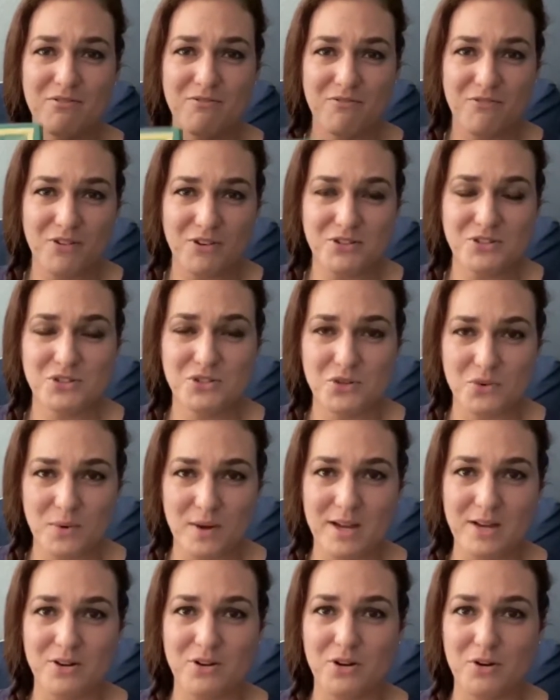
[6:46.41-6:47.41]
first
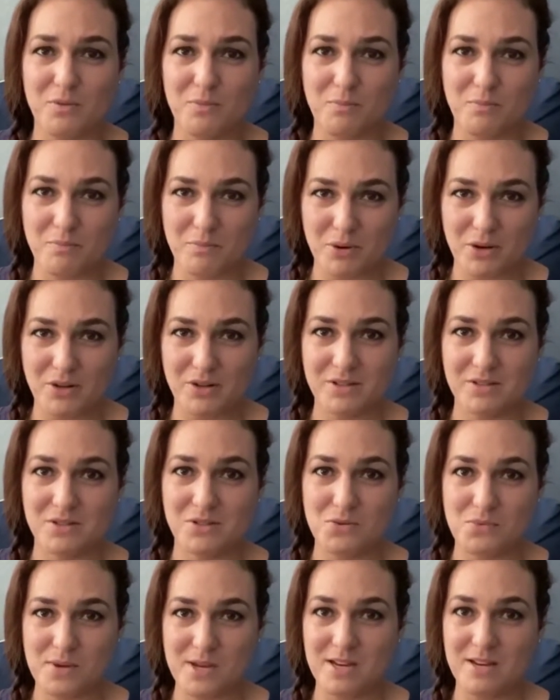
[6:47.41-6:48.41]
grader book
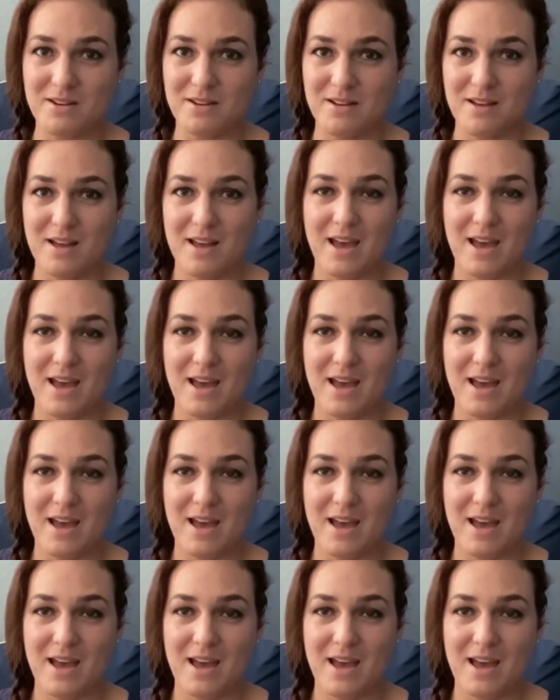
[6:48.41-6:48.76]
to read,